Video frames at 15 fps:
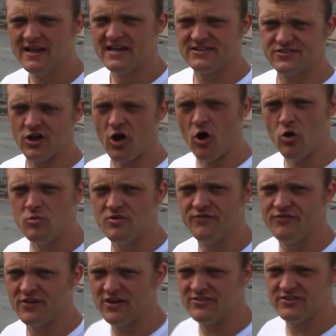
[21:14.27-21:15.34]
is the home of
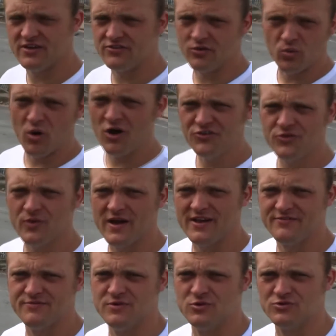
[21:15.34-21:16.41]
the Waterway
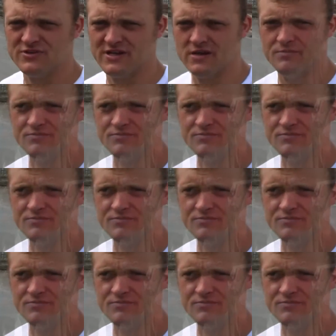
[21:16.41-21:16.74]
Museum,